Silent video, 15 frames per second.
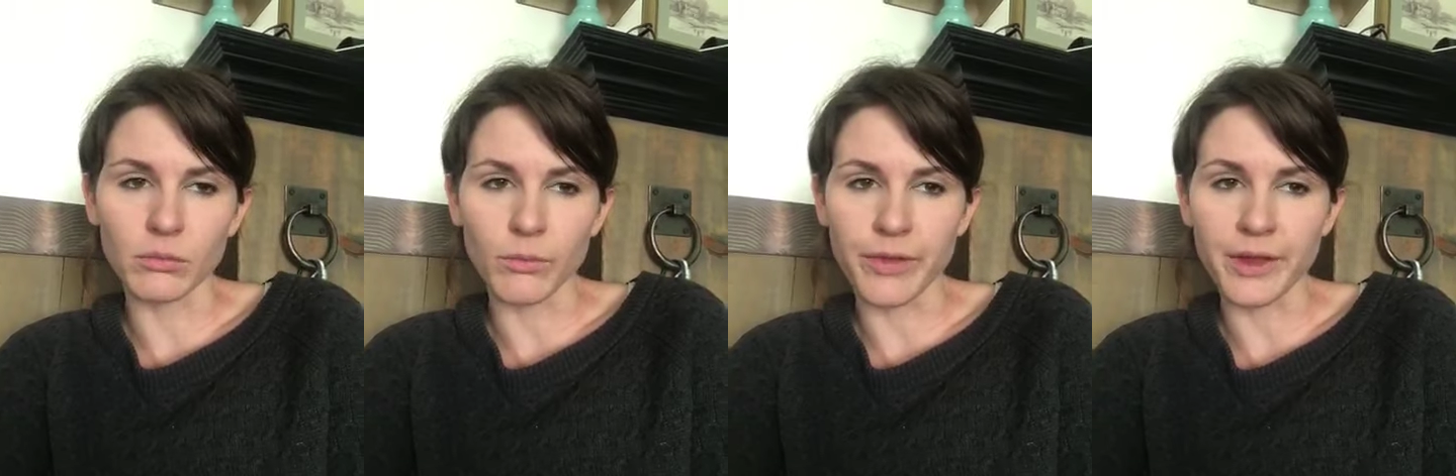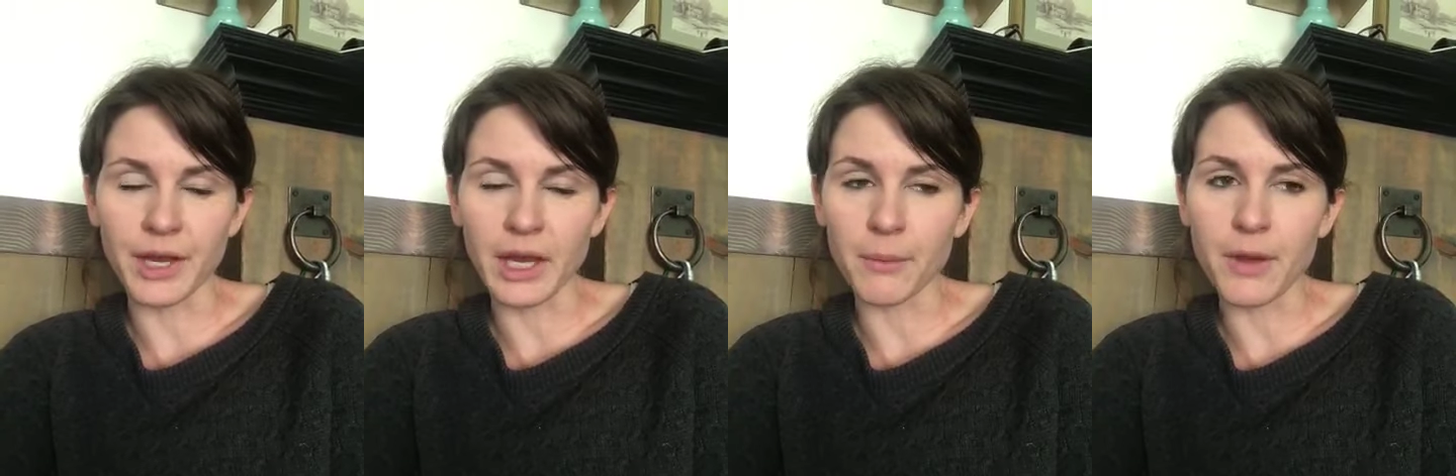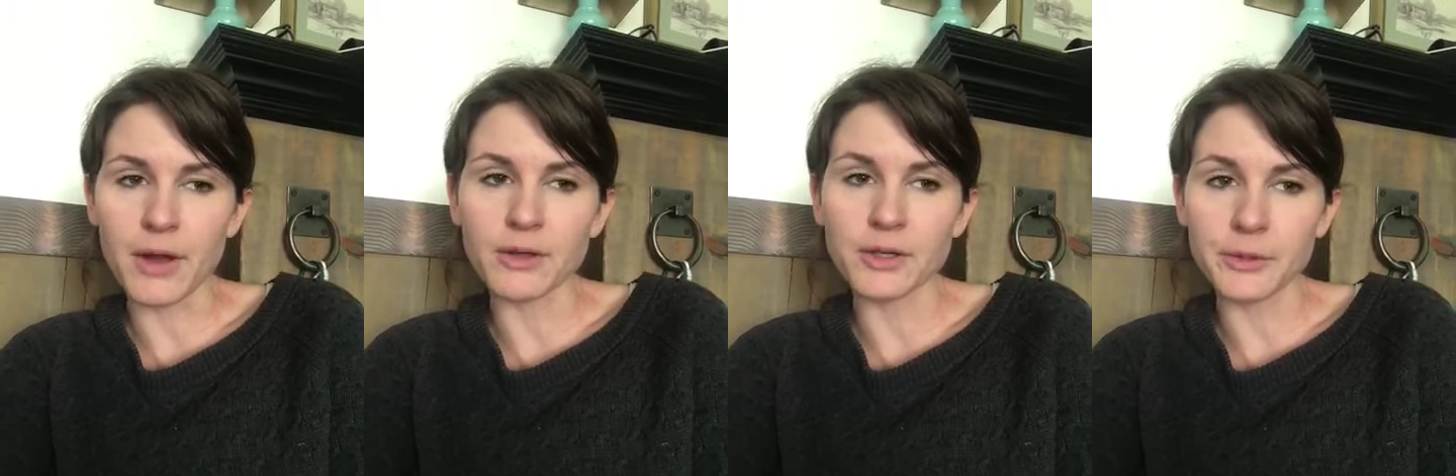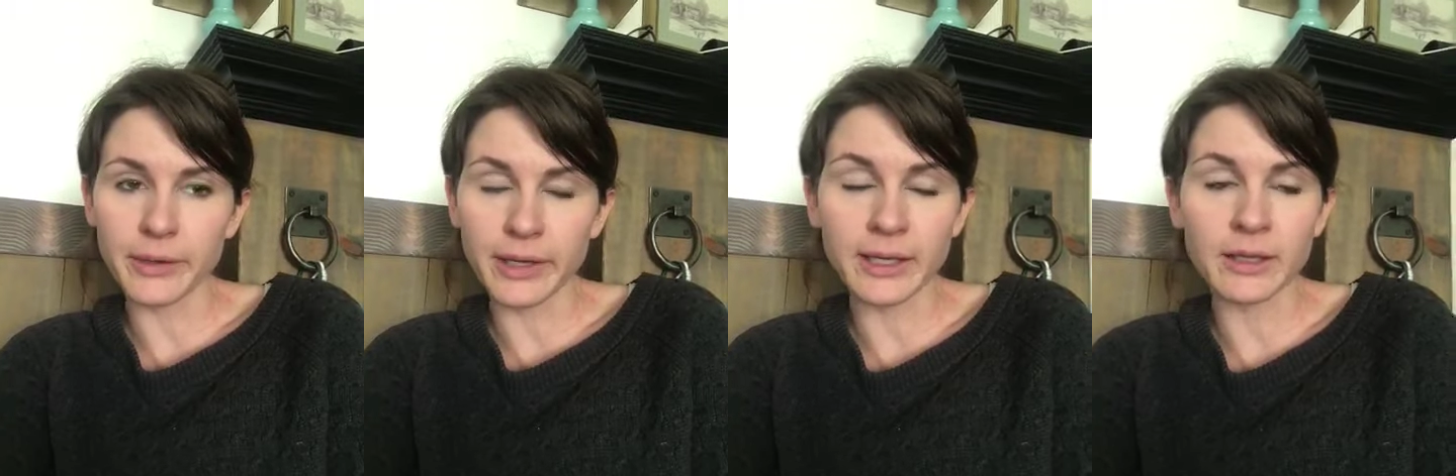thinking about
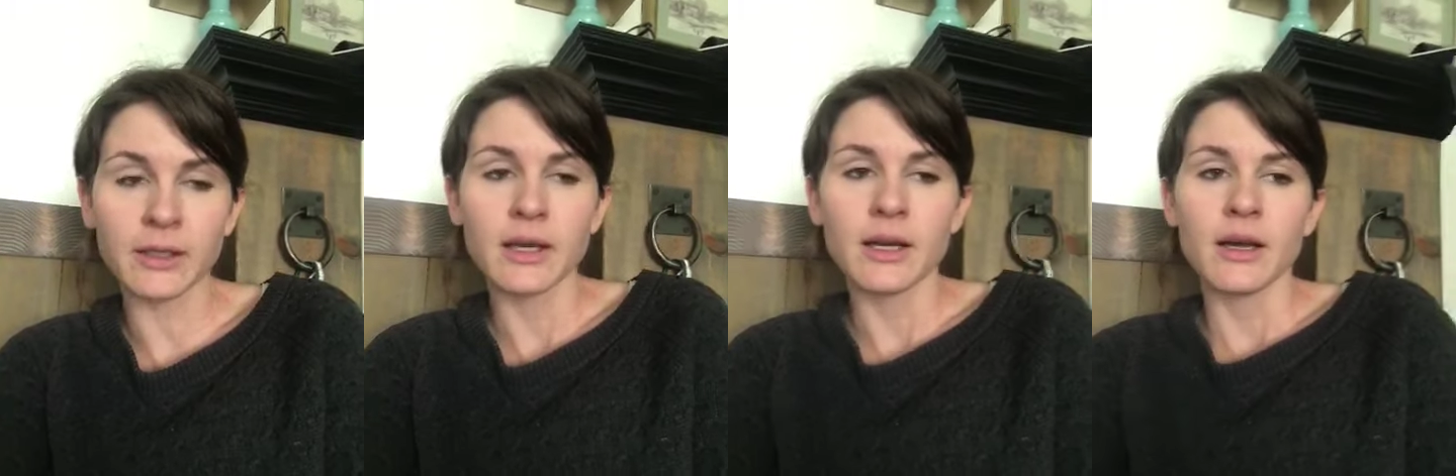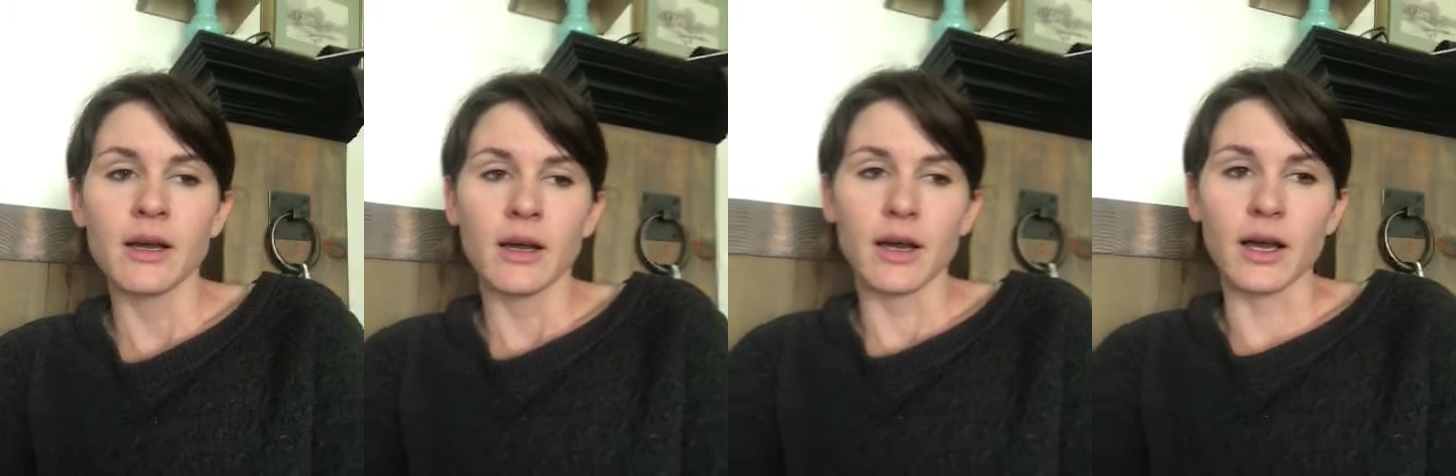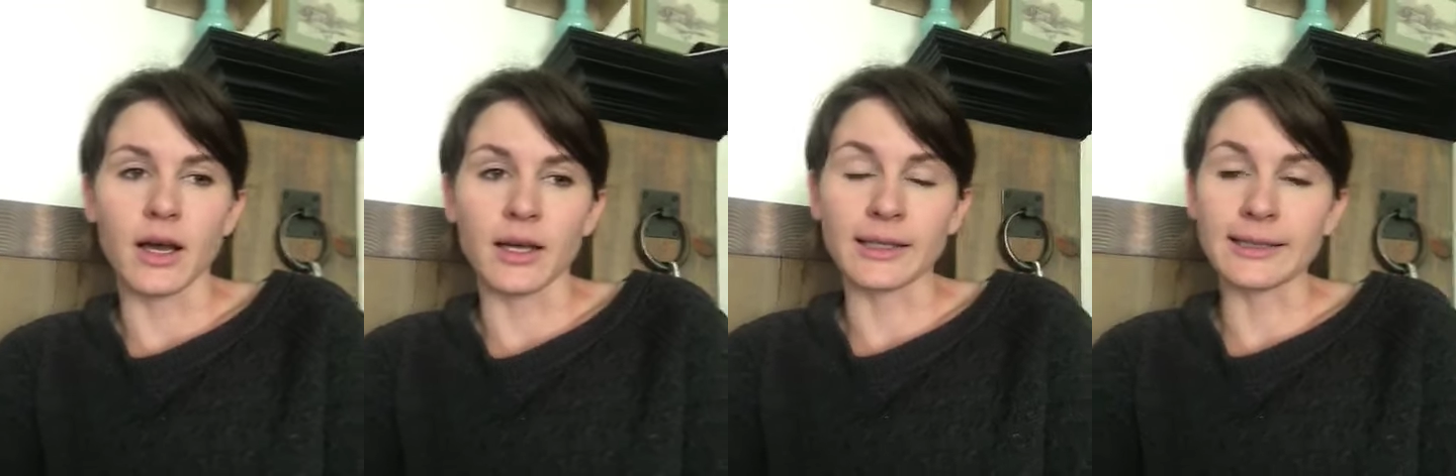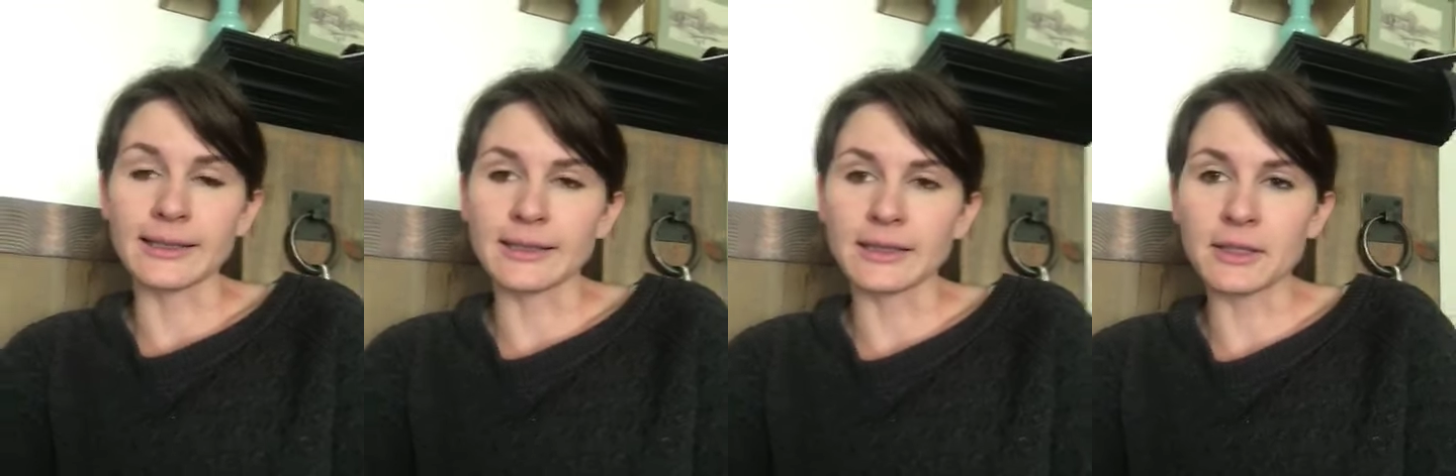doing,
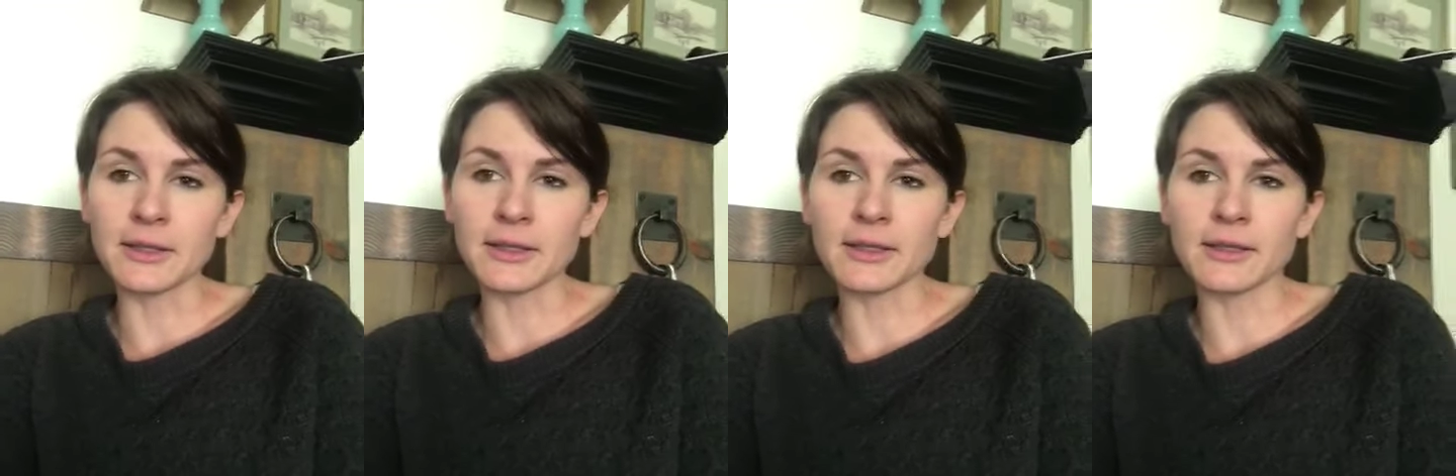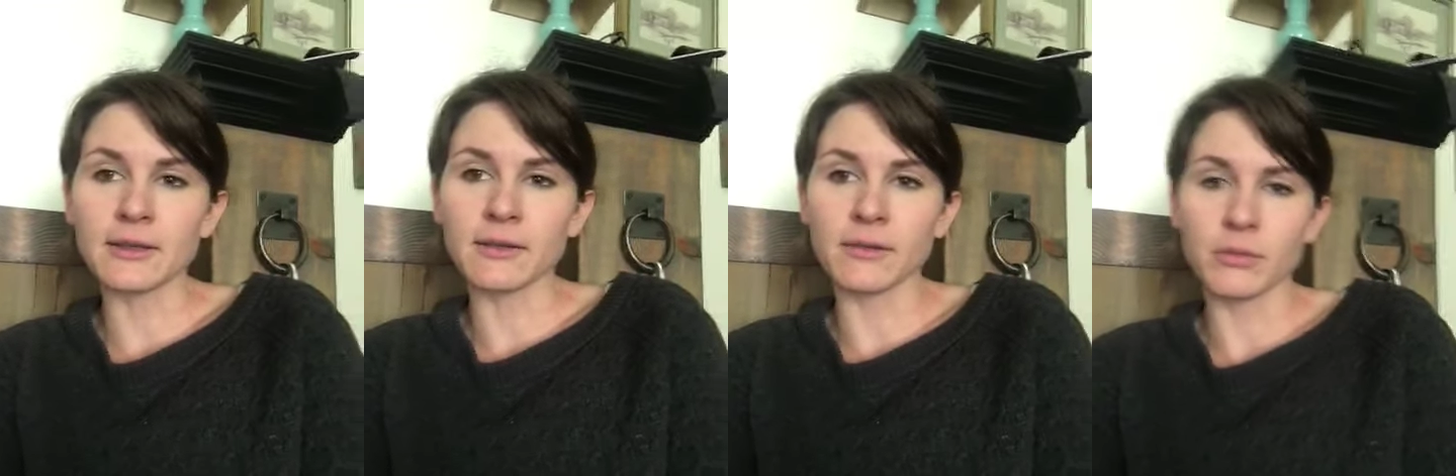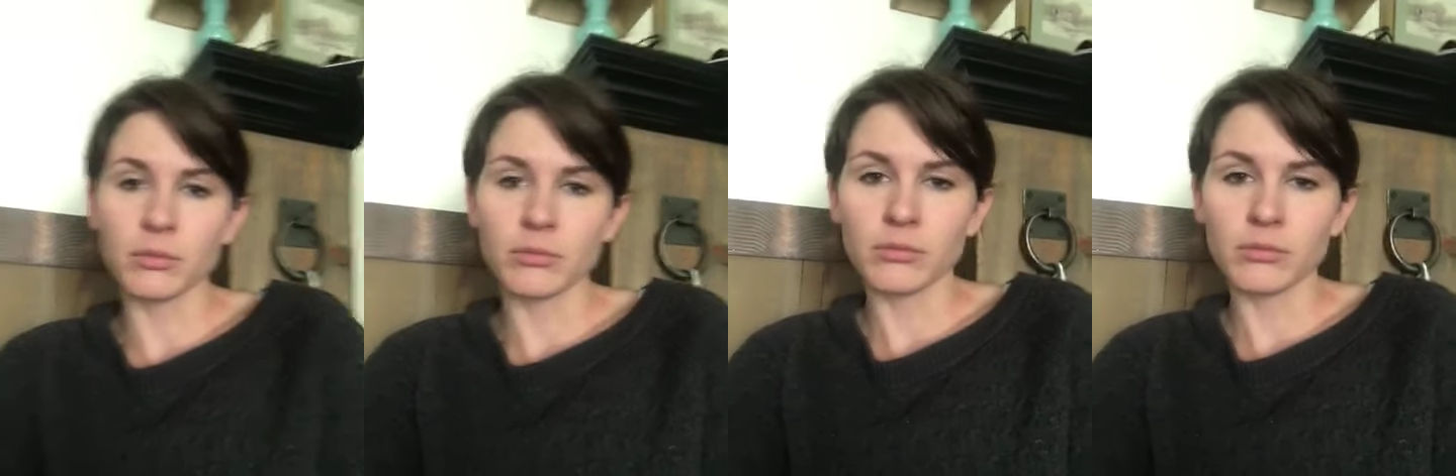consider,